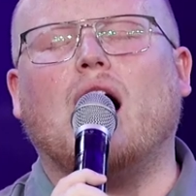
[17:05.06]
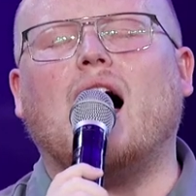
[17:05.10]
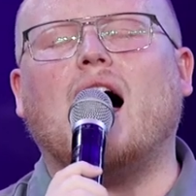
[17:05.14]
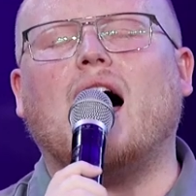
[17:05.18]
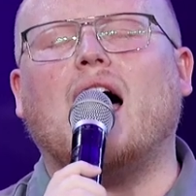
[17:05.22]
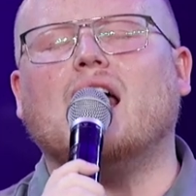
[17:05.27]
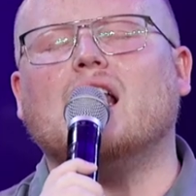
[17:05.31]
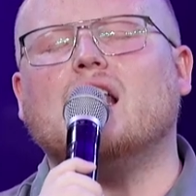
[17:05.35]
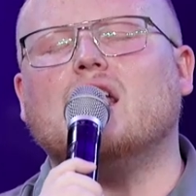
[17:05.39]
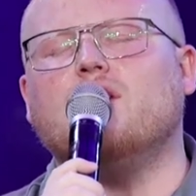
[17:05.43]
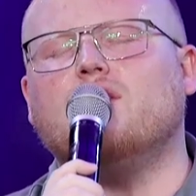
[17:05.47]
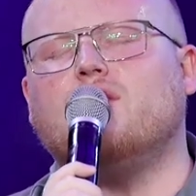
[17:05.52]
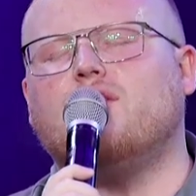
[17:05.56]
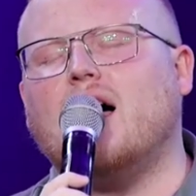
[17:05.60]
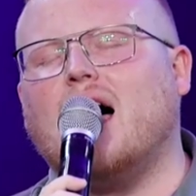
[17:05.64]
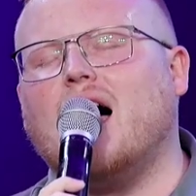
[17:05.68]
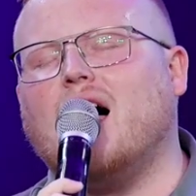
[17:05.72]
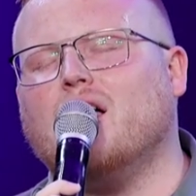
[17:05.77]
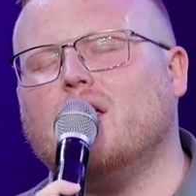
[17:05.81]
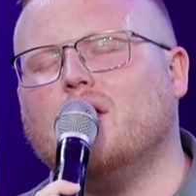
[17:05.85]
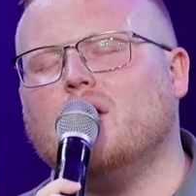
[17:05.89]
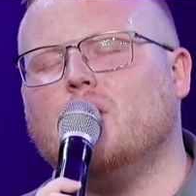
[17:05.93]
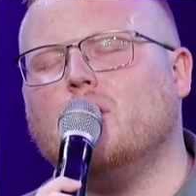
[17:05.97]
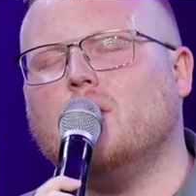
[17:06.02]
highly
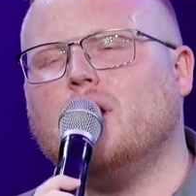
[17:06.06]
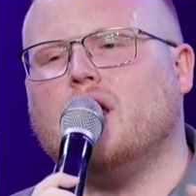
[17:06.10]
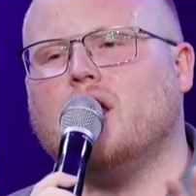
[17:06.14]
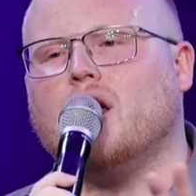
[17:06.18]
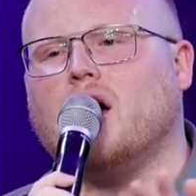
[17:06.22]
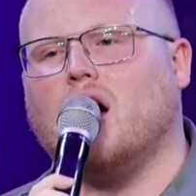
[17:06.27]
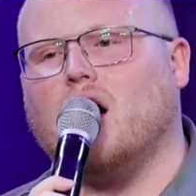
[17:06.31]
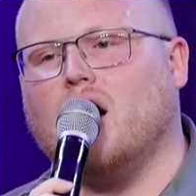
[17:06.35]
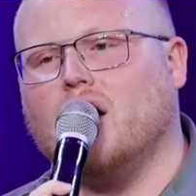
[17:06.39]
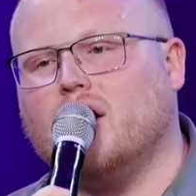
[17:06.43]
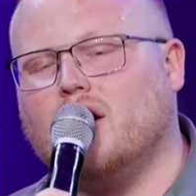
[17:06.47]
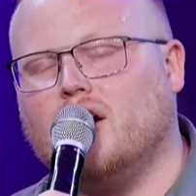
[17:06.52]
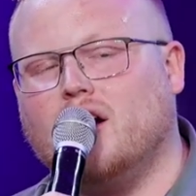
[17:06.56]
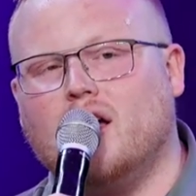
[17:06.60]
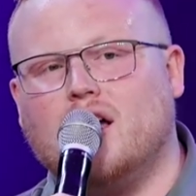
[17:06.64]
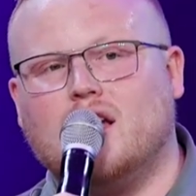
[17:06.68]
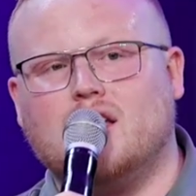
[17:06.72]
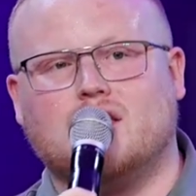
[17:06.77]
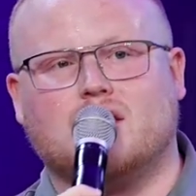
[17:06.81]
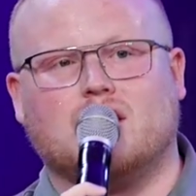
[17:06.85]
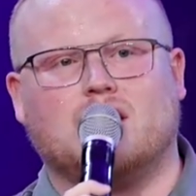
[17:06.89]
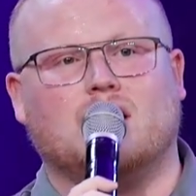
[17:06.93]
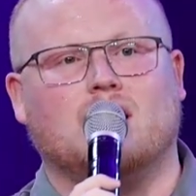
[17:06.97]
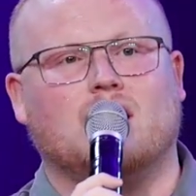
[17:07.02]
valued and honored
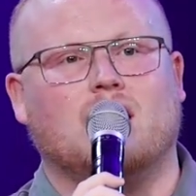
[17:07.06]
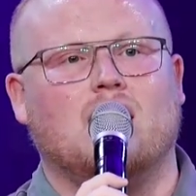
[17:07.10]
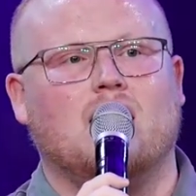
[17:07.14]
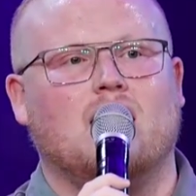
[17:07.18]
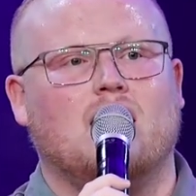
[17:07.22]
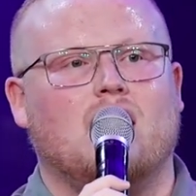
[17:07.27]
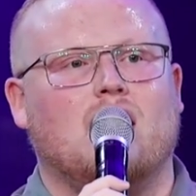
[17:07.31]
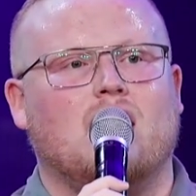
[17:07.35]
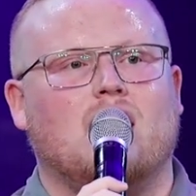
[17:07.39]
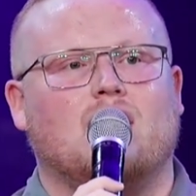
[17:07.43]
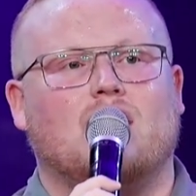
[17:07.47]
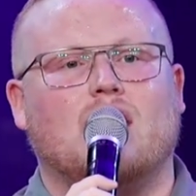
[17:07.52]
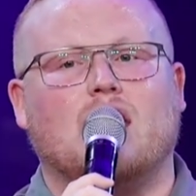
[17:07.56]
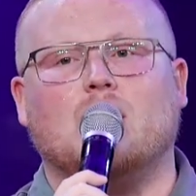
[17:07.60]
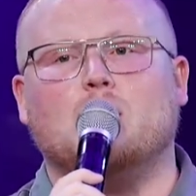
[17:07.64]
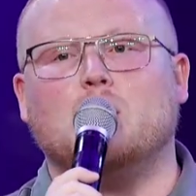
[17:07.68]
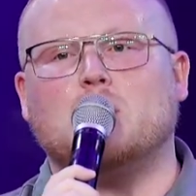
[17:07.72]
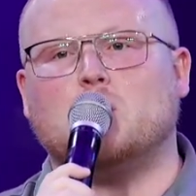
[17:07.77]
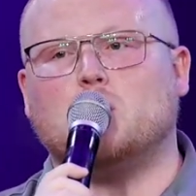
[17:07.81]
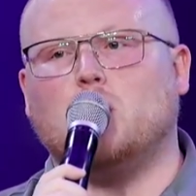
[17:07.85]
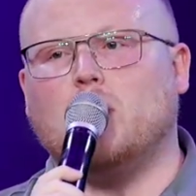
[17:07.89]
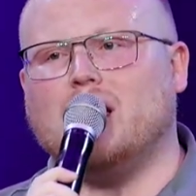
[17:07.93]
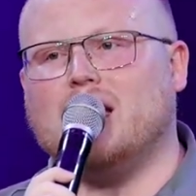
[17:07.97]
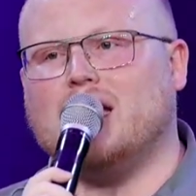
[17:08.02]
us that he
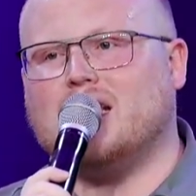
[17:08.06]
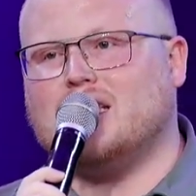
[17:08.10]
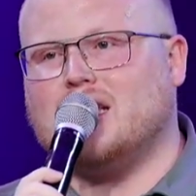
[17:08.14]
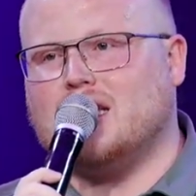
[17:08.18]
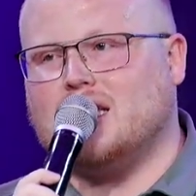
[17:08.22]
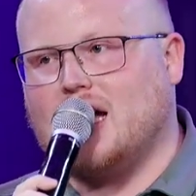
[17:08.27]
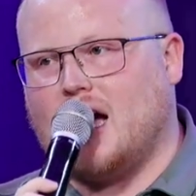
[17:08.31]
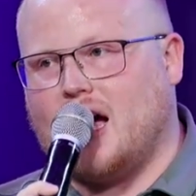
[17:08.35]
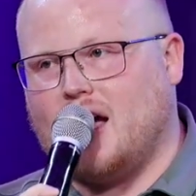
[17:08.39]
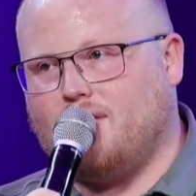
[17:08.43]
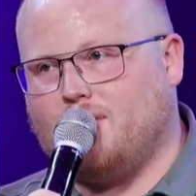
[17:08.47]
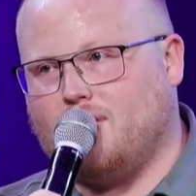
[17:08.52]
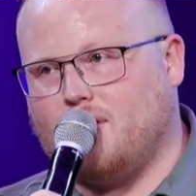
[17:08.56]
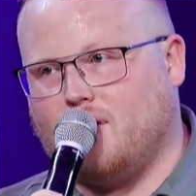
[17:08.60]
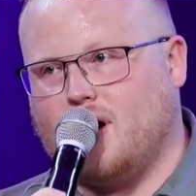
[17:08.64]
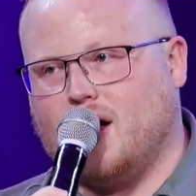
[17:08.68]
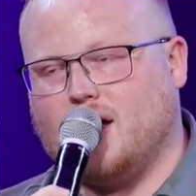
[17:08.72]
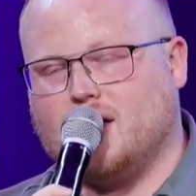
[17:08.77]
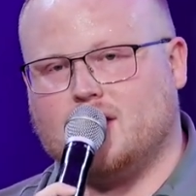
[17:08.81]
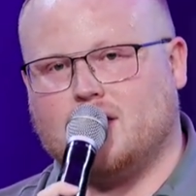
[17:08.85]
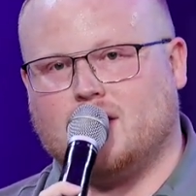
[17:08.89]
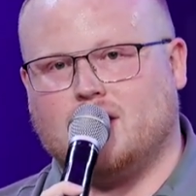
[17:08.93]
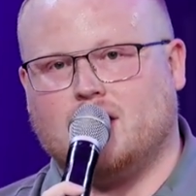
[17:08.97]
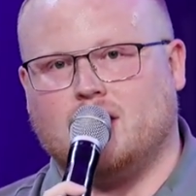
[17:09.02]
was willing to die for
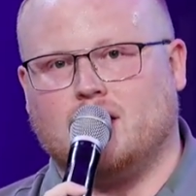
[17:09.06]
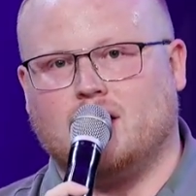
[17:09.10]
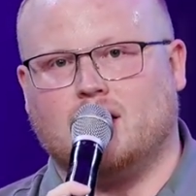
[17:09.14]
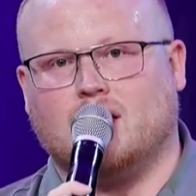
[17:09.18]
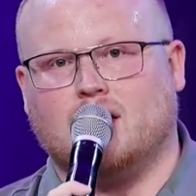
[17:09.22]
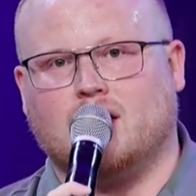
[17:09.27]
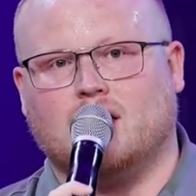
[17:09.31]
us.